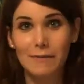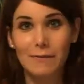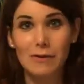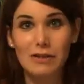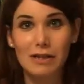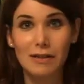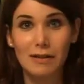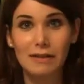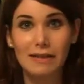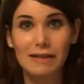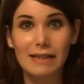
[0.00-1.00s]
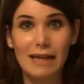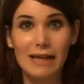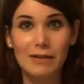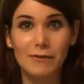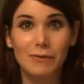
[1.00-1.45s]
a virgin until the
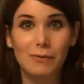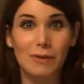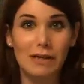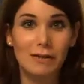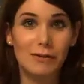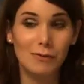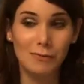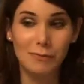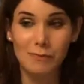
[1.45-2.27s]
age of 22.